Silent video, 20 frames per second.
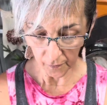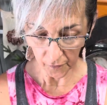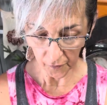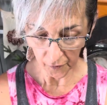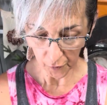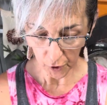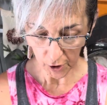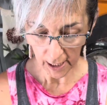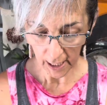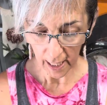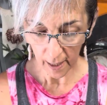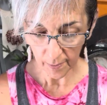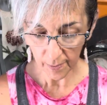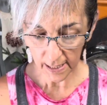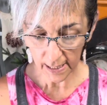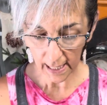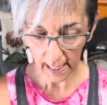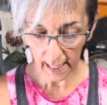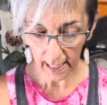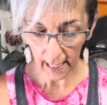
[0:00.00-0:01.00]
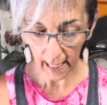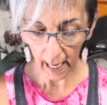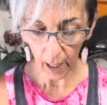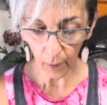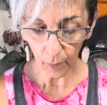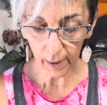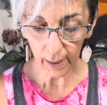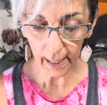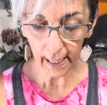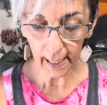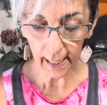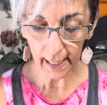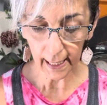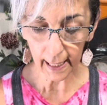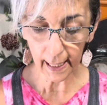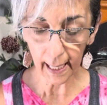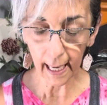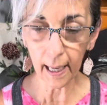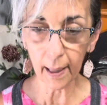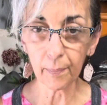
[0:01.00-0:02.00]
For time's sake, I went
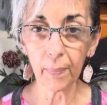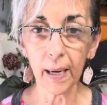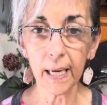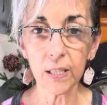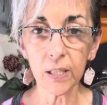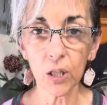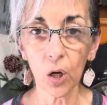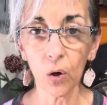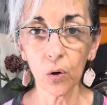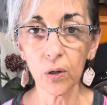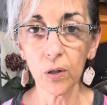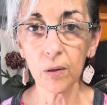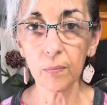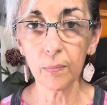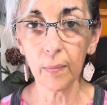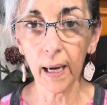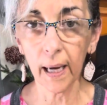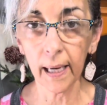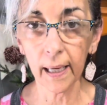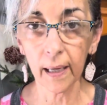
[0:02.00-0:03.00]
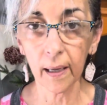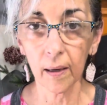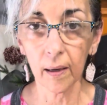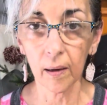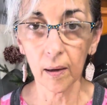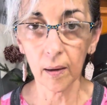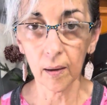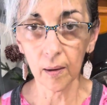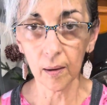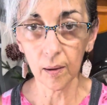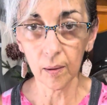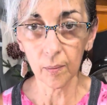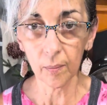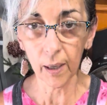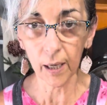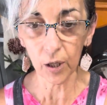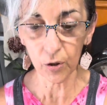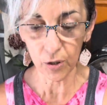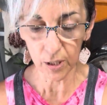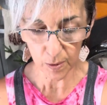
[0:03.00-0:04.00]
ahead and base coated my
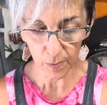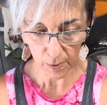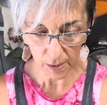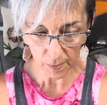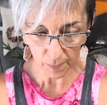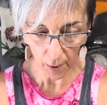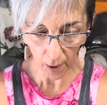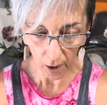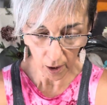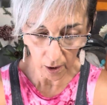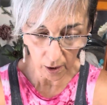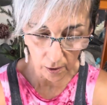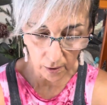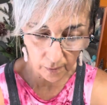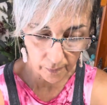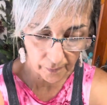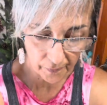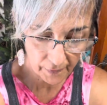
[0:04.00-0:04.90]
Christmas ball,